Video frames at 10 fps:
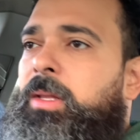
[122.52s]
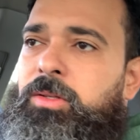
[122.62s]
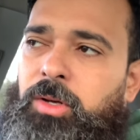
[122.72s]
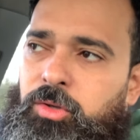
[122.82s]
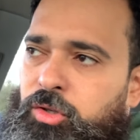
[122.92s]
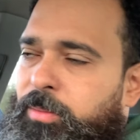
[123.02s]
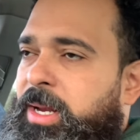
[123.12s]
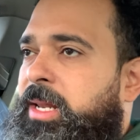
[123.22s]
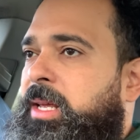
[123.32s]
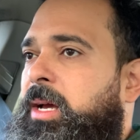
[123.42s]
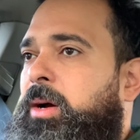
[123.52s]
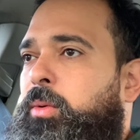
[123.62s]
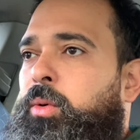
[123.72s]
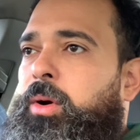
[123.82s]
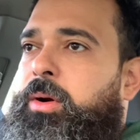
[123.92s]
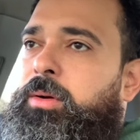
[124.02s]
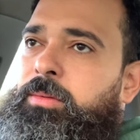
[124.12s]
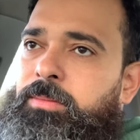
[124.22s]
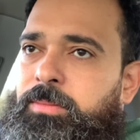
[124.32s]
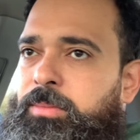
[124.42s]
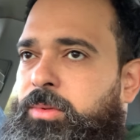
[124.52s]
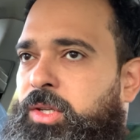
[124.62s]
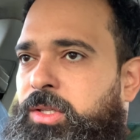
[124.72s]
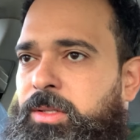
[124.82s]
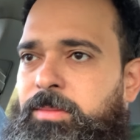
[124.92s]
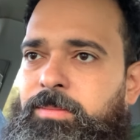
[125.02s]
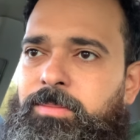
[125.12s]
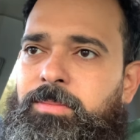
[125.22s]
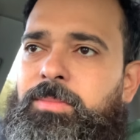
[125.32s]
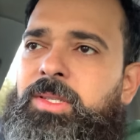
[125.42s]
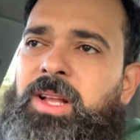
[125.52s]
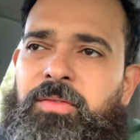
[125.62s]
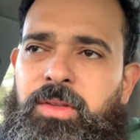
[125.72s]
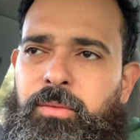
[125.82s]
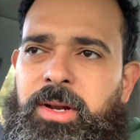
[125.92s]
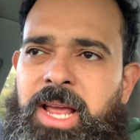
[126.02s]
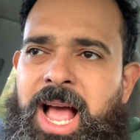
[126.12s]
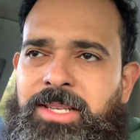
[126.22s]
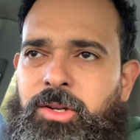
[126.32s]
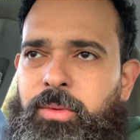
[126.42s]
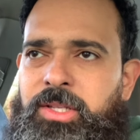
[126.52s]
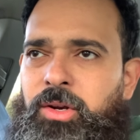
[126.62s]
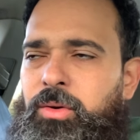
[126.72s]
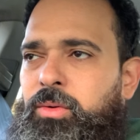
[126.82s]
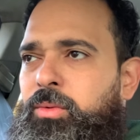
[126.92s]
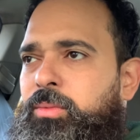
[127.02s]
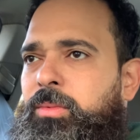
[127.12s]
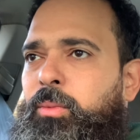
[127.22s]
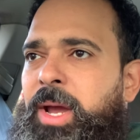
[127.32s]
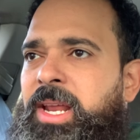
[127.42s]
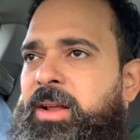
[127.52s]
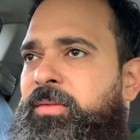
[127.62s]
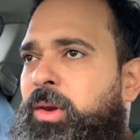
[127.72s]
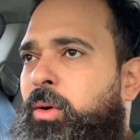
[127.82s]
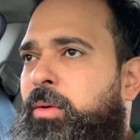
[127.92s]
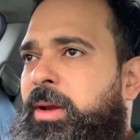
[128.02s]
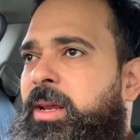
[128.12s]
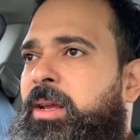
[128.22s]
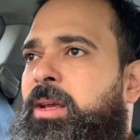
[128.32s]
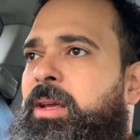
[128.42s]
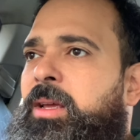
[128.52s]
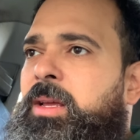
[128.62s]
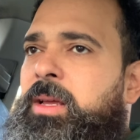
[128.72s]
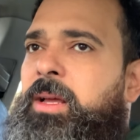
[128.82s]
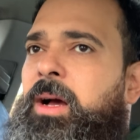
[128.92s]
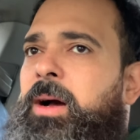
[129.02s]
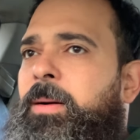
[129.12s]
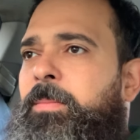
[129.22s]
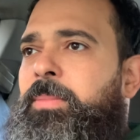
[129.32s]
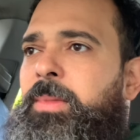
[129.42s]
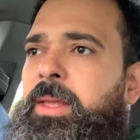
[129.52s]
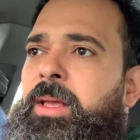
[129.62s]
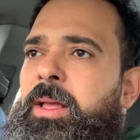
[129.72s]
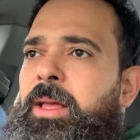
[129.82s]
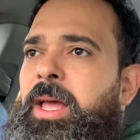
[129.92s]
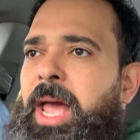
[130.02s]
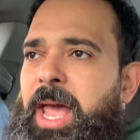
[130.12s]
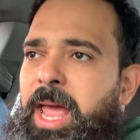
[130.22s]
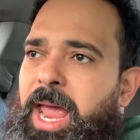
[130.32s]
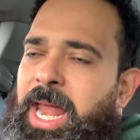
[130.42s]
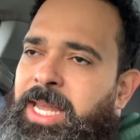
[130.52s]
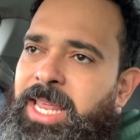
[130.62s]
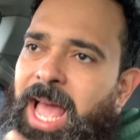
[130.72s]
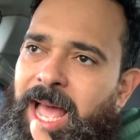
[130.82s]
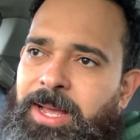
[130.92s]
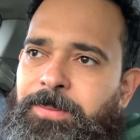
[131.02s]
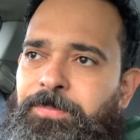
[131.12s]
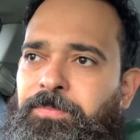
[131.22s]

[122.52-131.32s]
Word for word: social media or just stuff that really has no eternal weight of glory. Um, and yet,